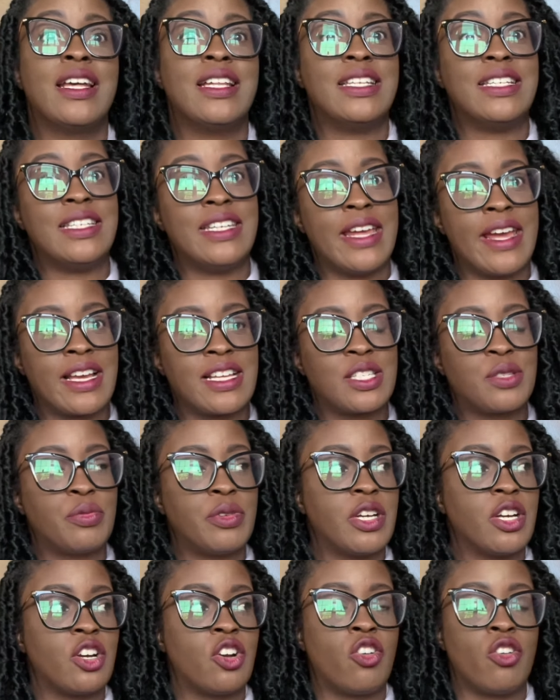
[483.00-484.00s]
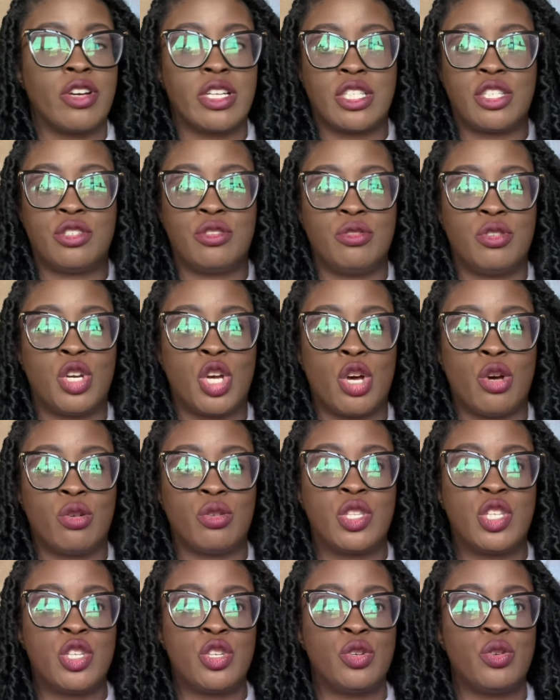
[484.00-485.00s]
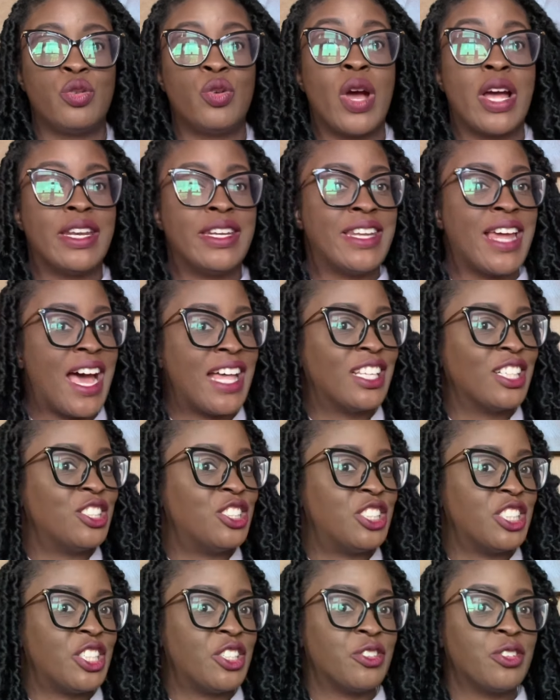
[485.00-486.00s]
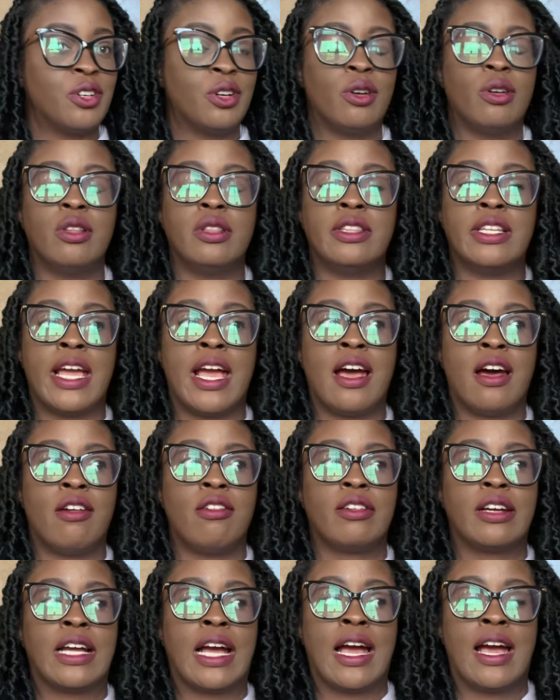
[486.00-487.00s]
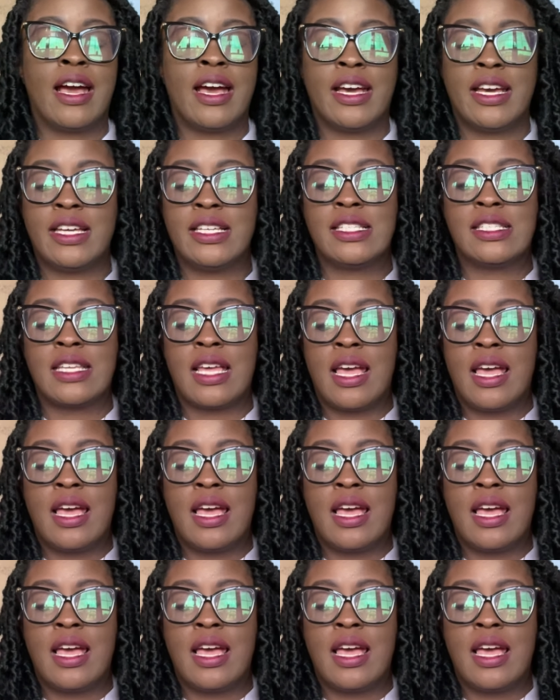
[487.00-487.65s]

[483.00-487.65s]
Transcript: Next, we are going to go to Dollar General. Now, guys,